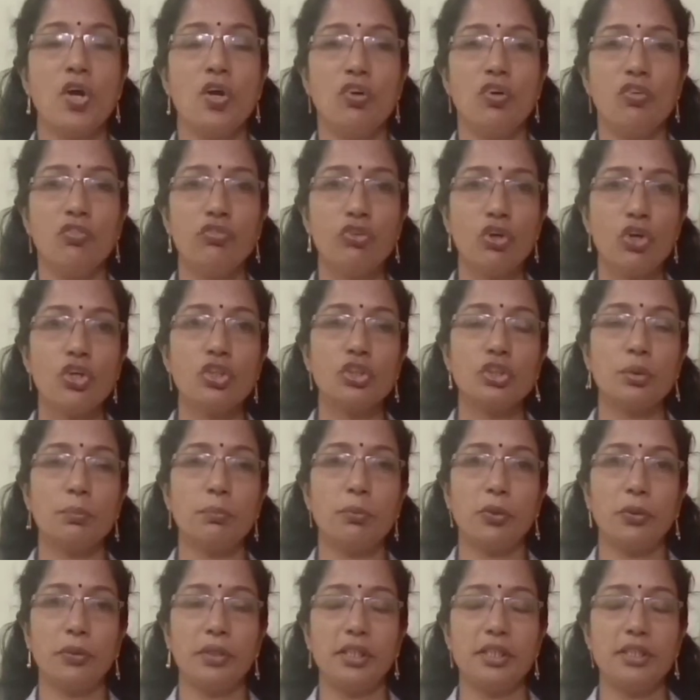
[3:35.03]
Fourth
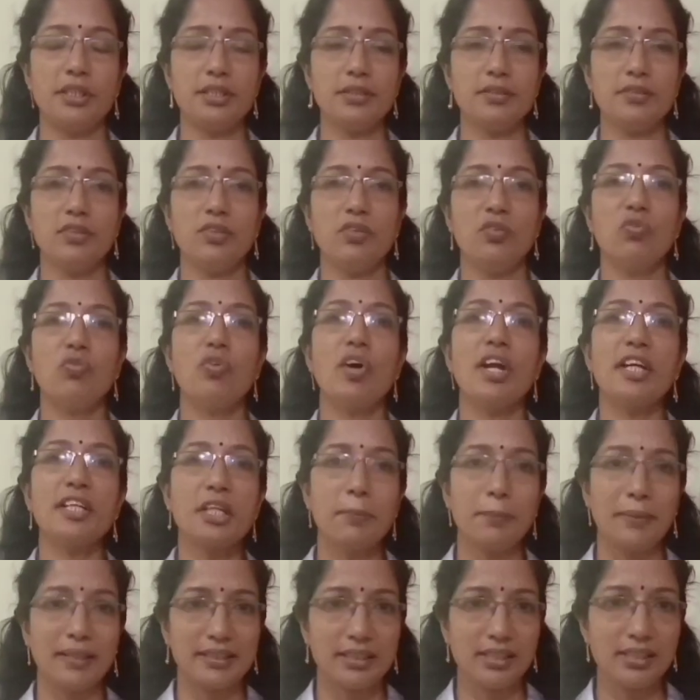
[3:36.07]
point,
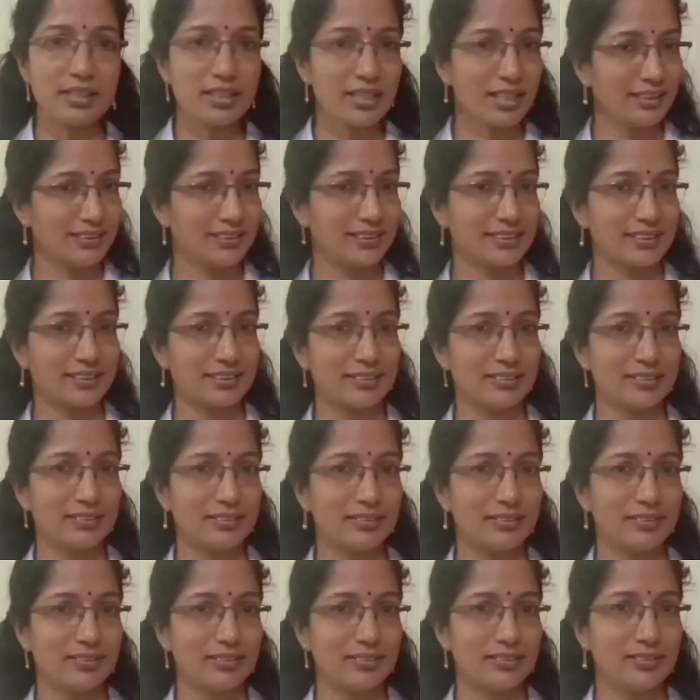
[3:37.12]
fundamental rights.
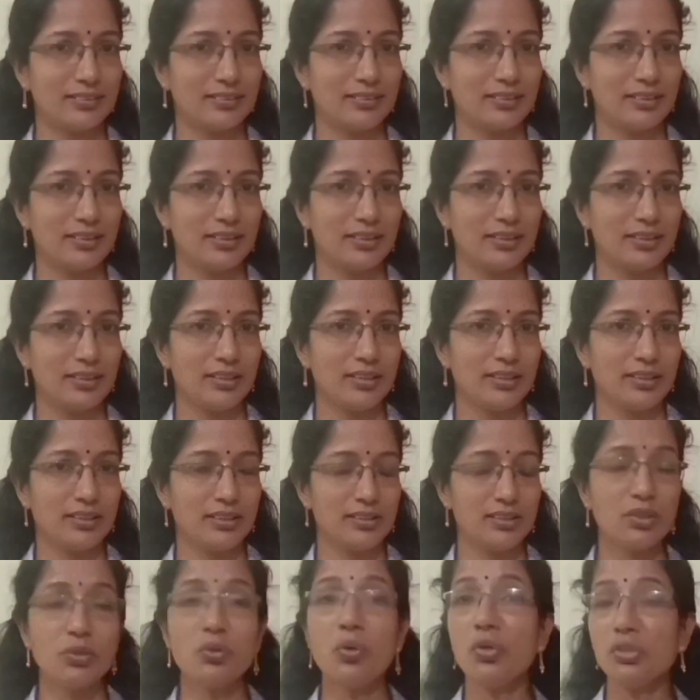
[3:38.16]

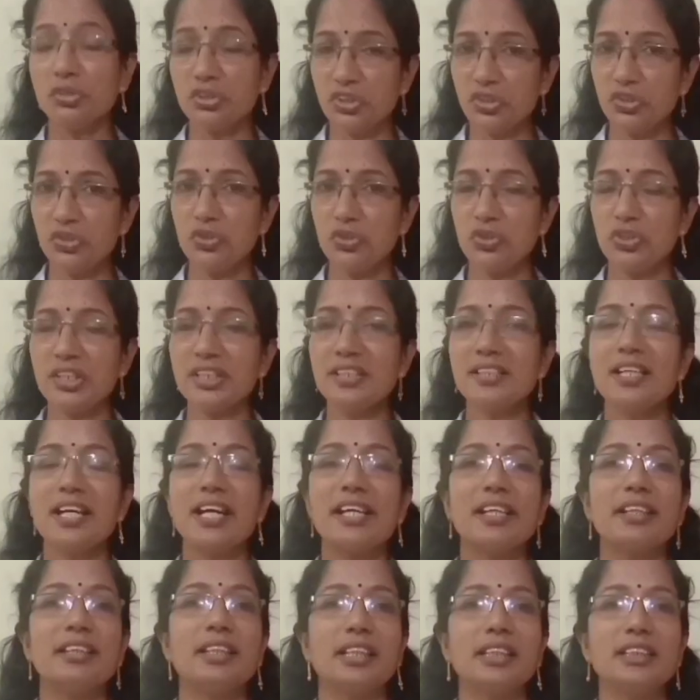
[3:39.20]
The Constitution
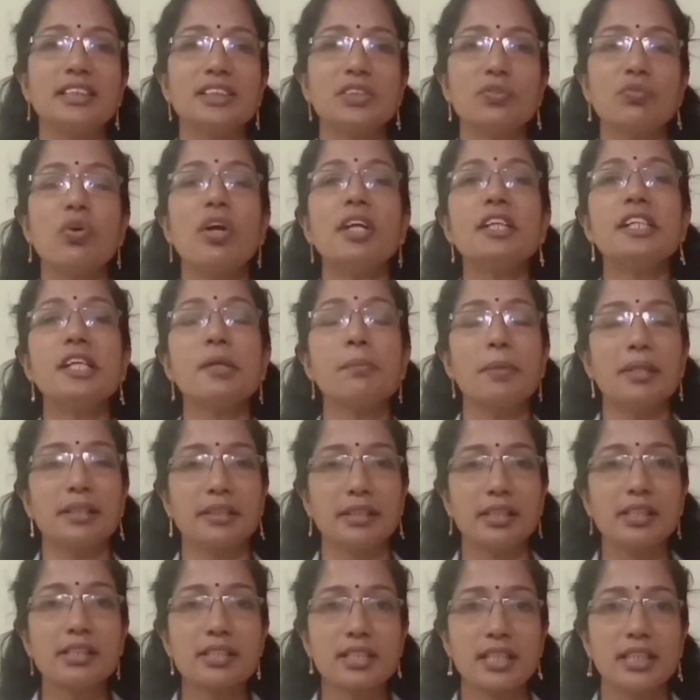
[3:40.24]
guarantees
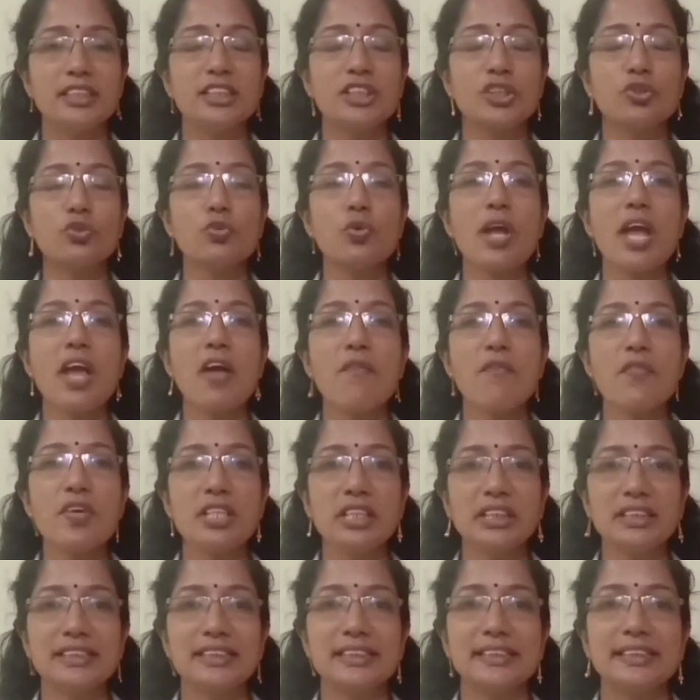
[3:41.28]
fundamental rights to
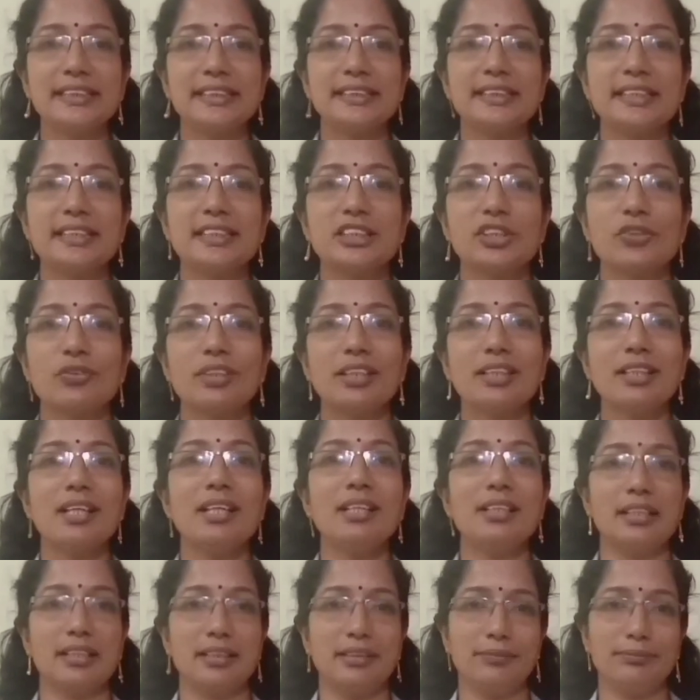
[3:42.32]
every citizen of the
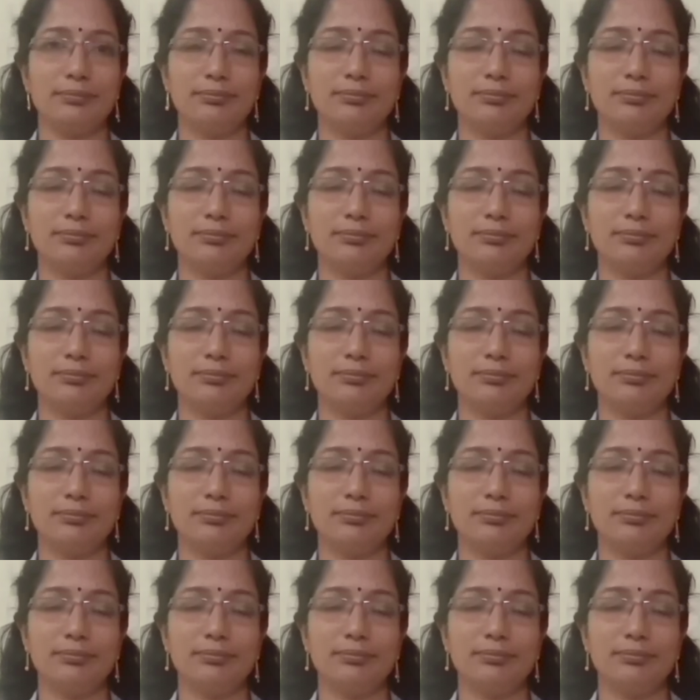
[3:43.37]
country.